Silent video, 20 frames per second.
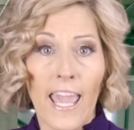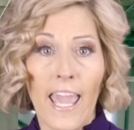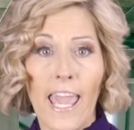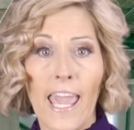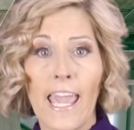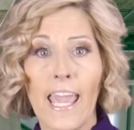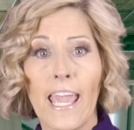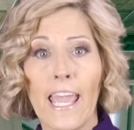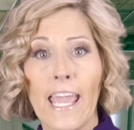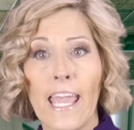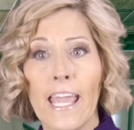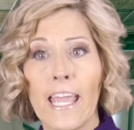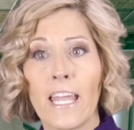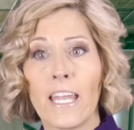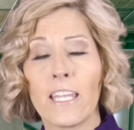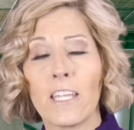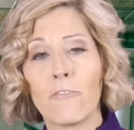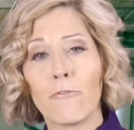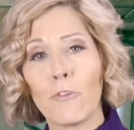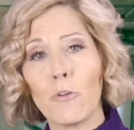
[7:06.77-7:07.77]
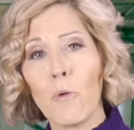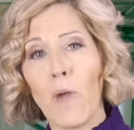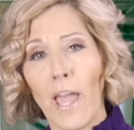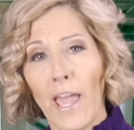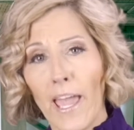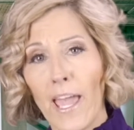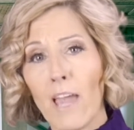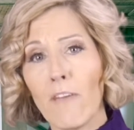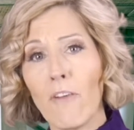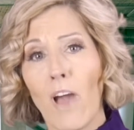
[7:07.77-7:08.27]
And if you
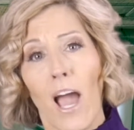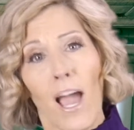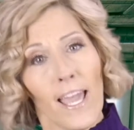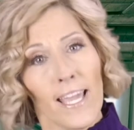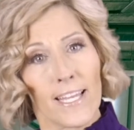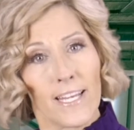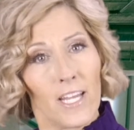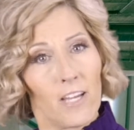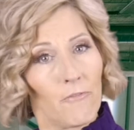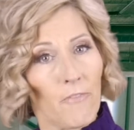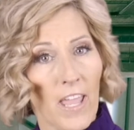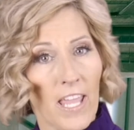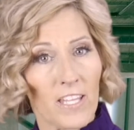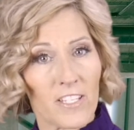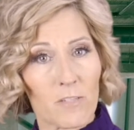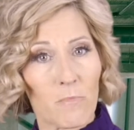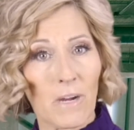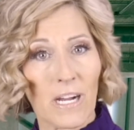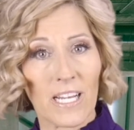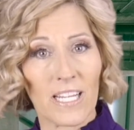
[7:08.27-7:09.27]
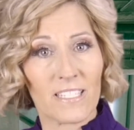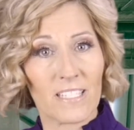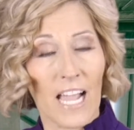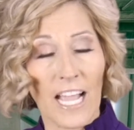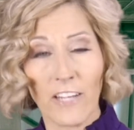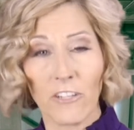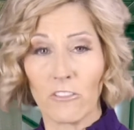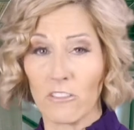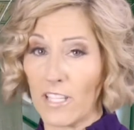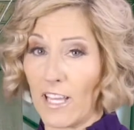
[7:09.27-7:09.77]
have high enough antibody
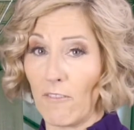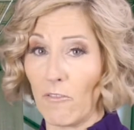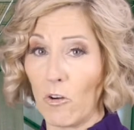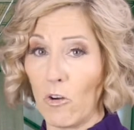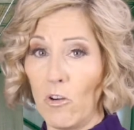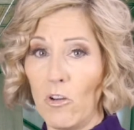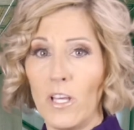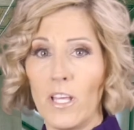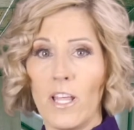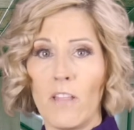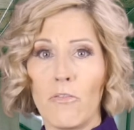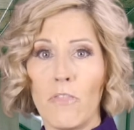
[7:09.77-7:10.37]
titer level,